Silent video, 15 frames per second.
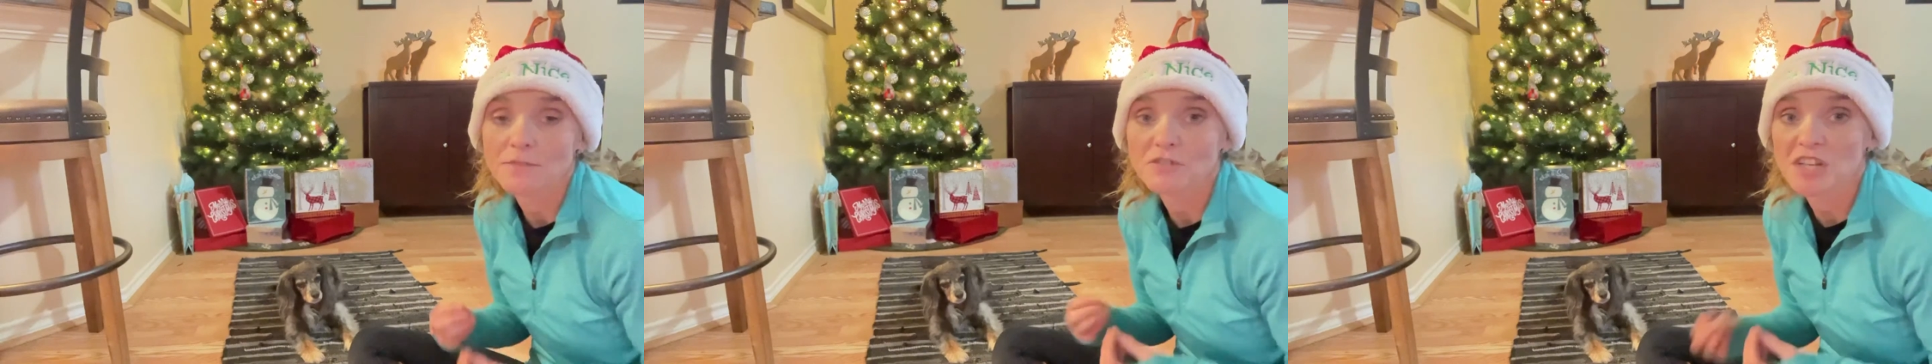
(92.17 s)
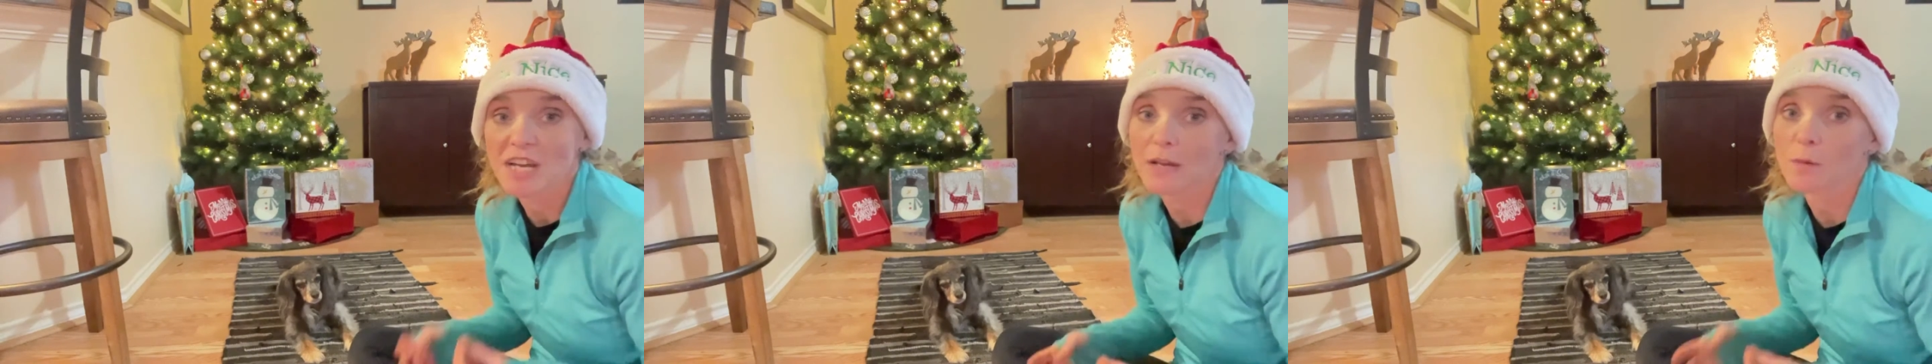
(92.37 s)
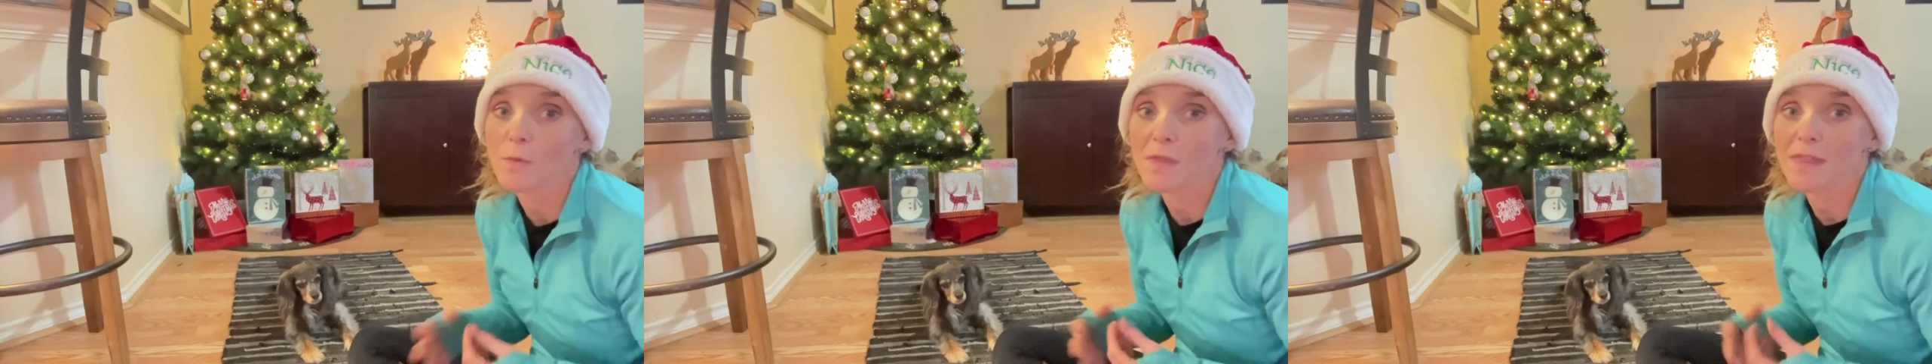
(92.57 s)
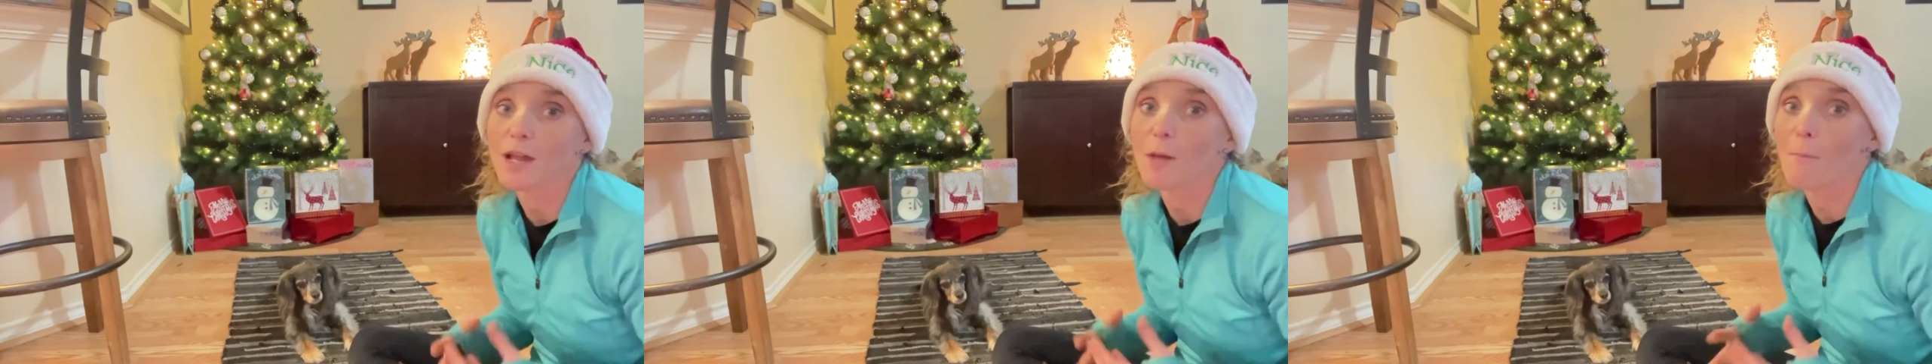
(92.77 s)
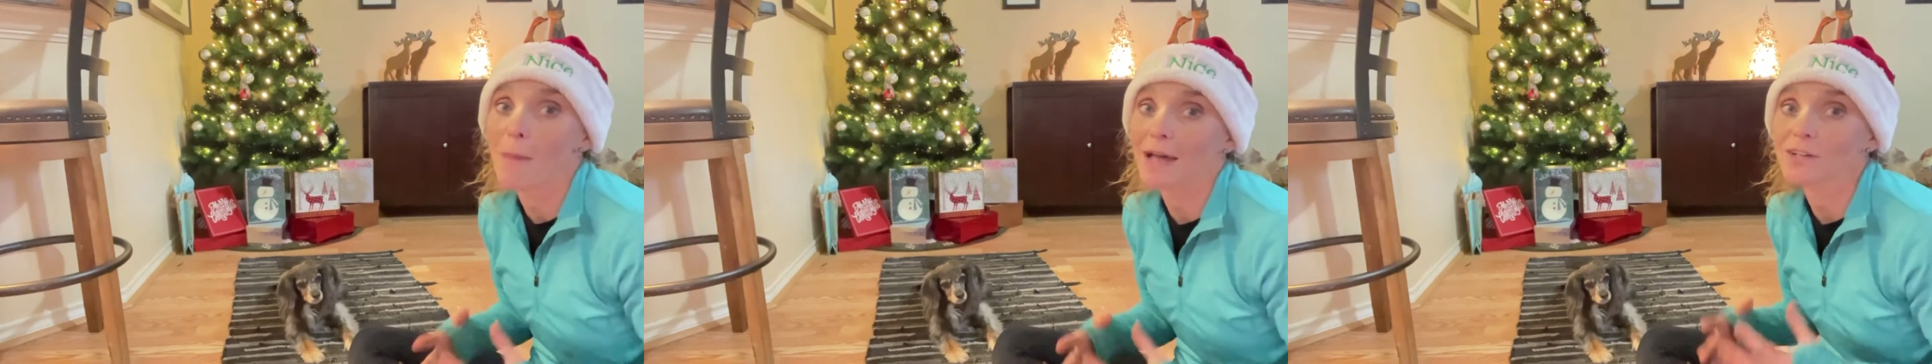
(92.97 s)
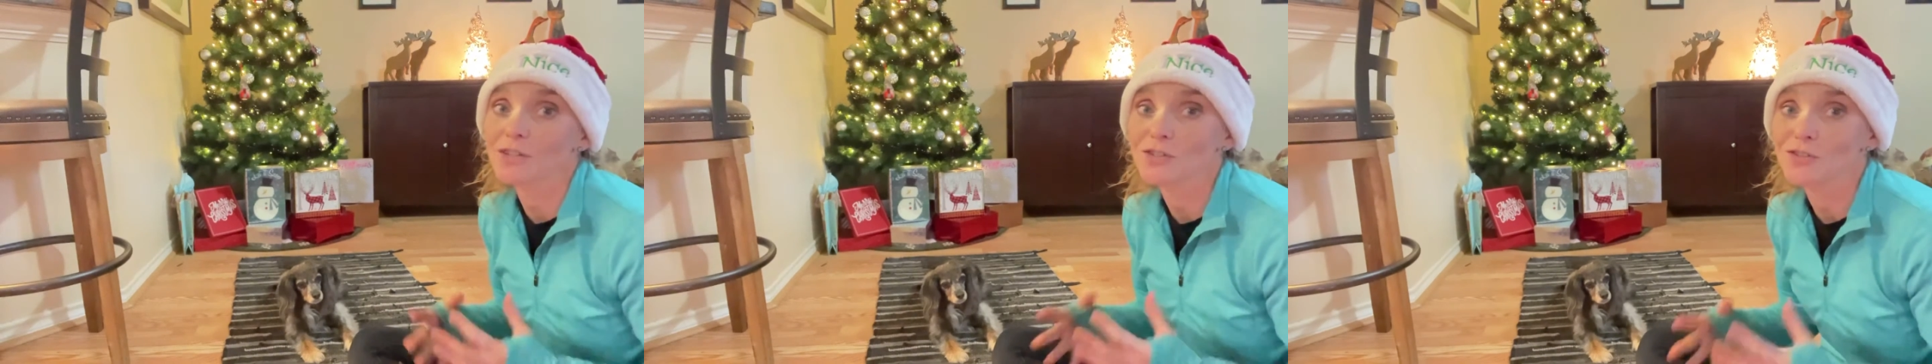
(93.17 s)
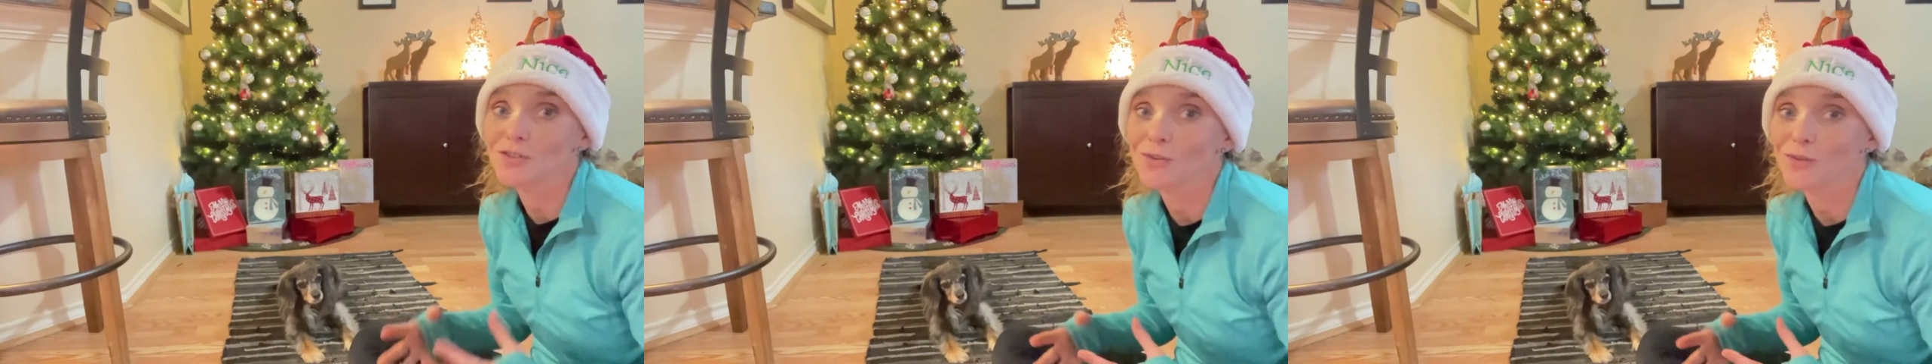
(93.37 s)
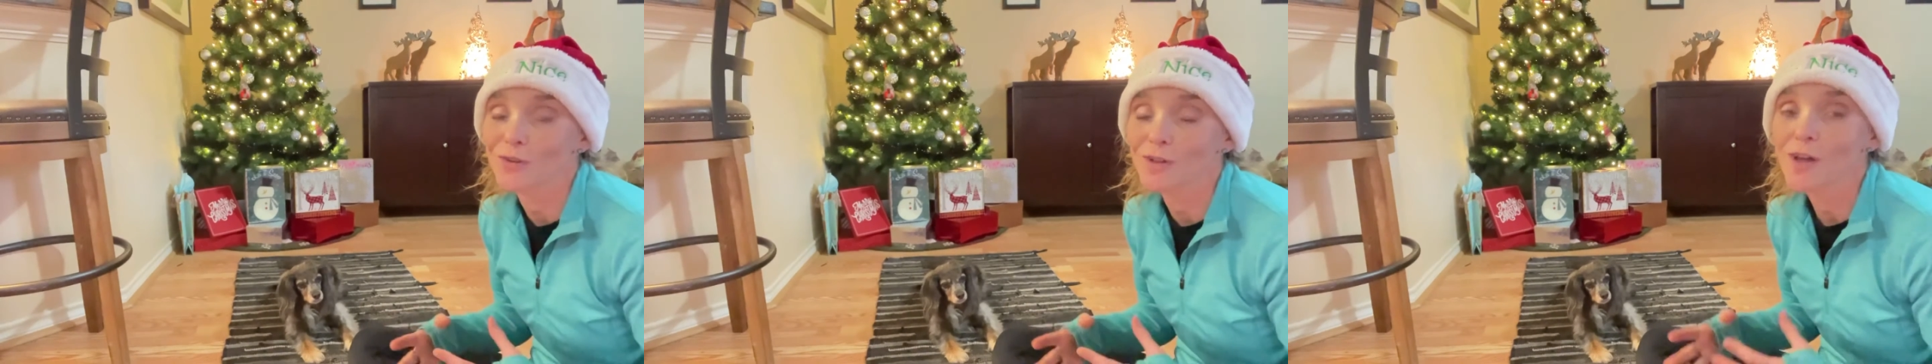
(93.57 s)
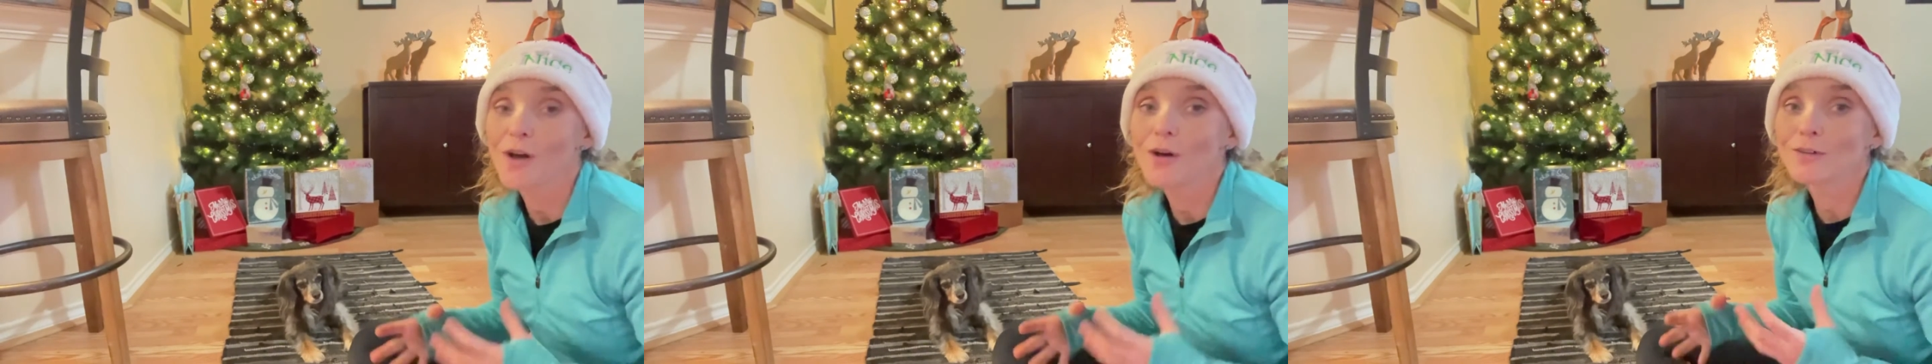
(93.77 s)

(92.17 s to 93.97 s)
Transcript: of chicken when they come back to you.